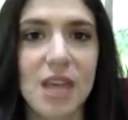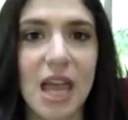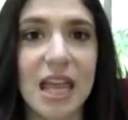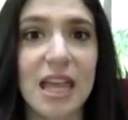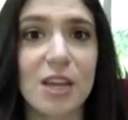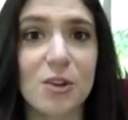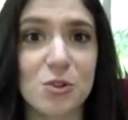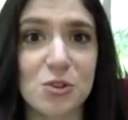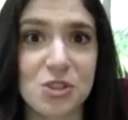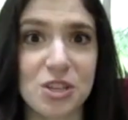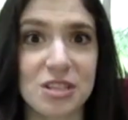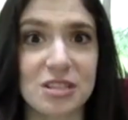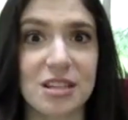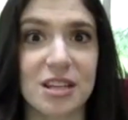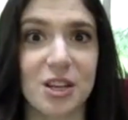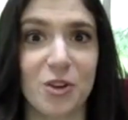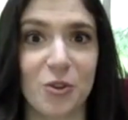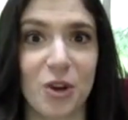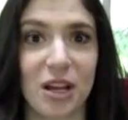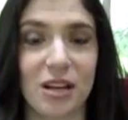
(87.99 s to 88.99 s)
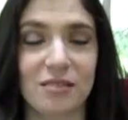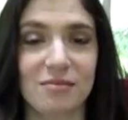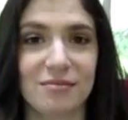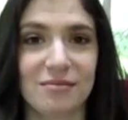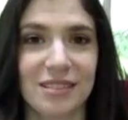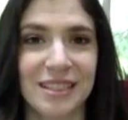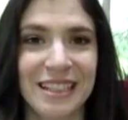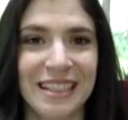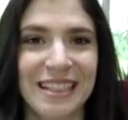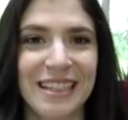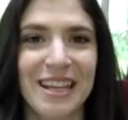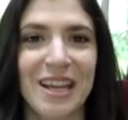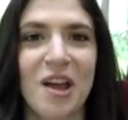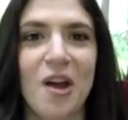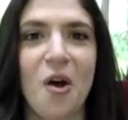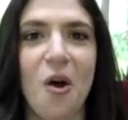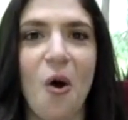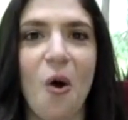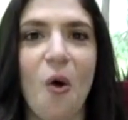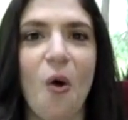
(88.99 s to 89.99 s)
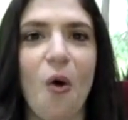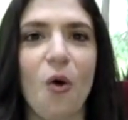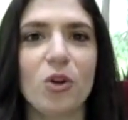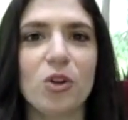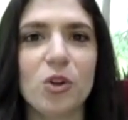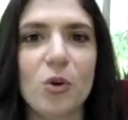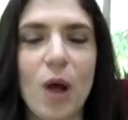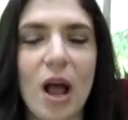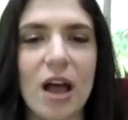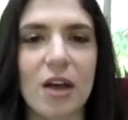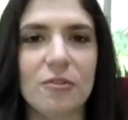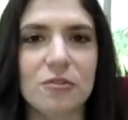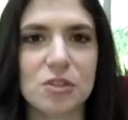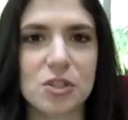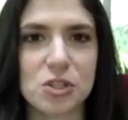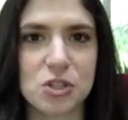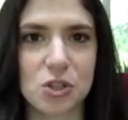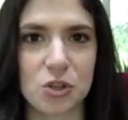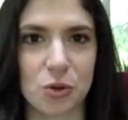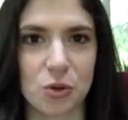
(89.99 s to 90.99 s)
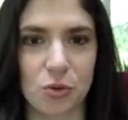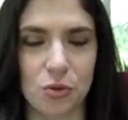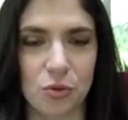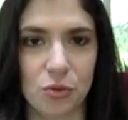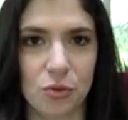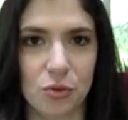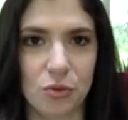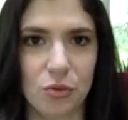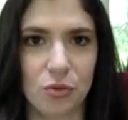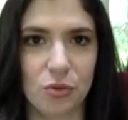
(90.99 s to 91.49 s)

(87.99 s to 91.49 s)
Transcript: Here's the secret. All you have to do